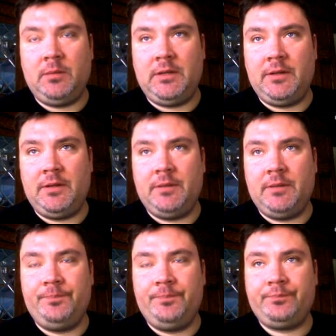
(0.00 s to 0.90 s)
in the
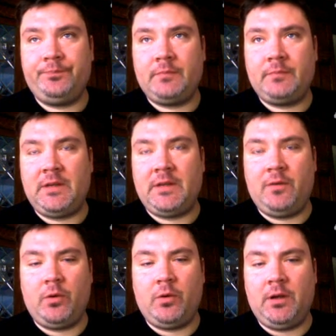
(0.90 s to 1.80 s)
kind of
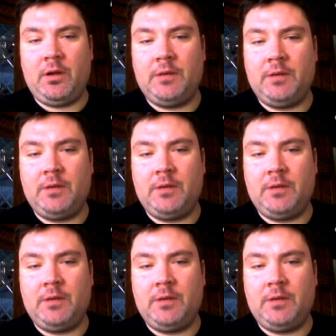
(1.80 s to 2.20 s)
courtyard,